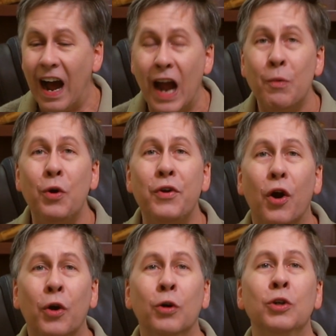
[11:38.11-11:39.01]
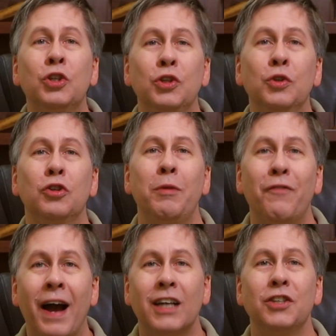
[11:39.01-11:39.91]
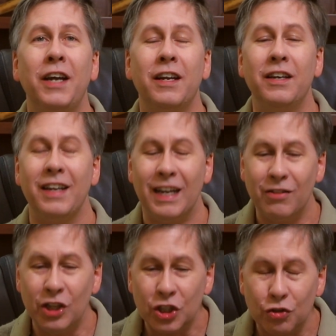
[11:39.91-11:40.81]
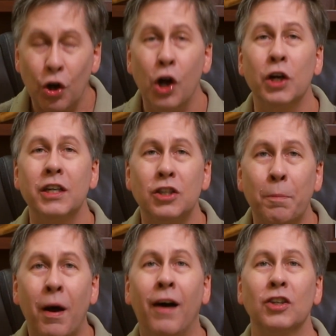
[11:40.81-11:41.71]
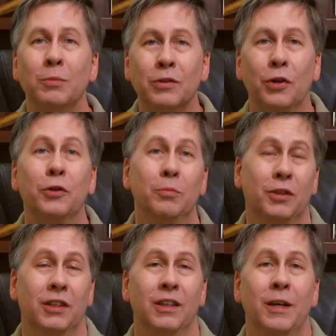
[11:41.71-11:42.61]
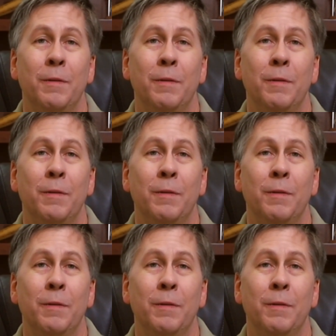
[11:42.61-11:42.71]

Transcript: I would urge you to be vaccinated in the strongest possible terms.